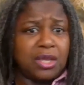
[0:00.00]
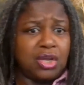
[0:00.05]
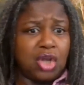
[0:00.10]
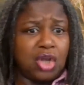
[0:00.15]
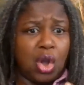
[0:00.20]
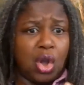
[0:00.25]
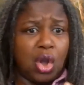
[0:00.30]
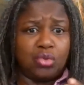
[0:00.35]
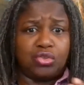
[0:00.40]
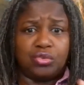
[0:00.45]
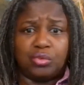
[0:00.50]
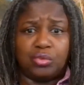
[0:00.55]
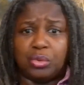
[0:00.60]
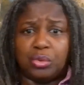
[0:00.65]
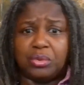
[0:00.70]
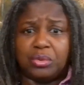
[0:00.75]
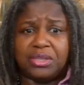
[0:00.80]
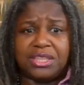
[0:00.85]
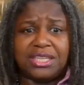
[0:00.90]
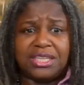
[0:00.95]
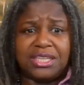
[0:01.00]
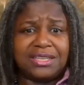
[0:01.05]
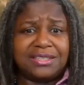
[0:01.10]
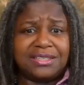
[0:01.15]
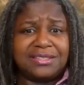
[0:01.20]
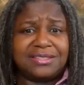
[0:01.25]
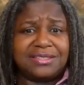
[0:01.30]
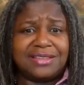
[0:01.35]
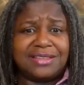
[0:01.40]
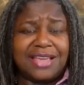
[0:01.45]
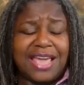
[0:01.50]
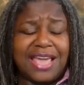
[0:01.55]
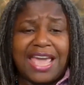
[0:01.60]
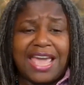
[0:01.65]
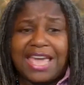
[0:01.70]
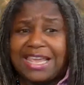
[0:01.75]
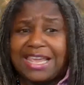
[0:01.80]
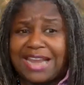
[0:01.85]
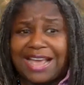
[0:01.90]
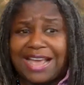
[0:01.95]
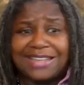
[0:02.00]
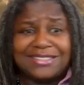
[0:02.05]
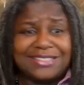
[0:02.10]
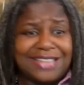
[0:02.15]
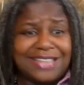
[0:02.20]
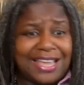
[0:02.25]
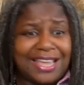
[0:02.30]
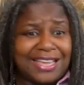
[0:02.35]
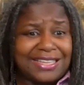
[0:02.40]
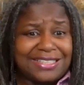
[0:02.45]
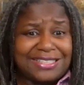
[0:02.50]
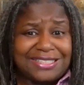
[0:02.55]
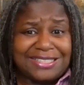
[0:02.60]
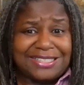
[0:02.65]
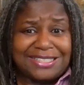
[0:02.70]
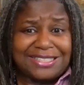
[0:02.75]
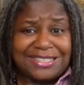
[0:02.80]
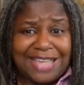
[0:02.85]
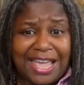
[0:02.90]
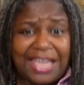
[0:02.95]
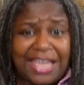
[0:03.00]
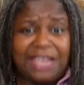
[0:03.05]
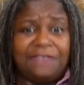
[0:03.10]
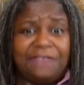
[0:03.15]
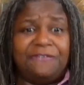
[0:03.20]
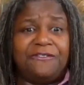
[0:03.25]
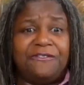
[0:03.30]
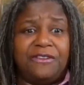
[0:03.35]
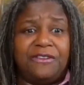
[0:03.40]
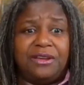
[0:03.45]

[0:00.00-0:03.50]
go through with this and I stayed safe,